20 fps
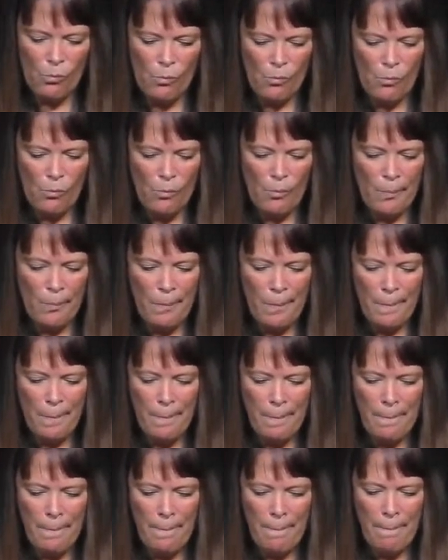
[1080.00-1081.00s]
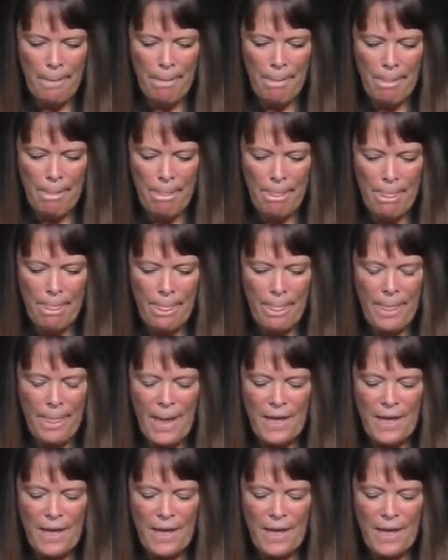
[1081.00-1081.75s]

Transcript: Nothing is said.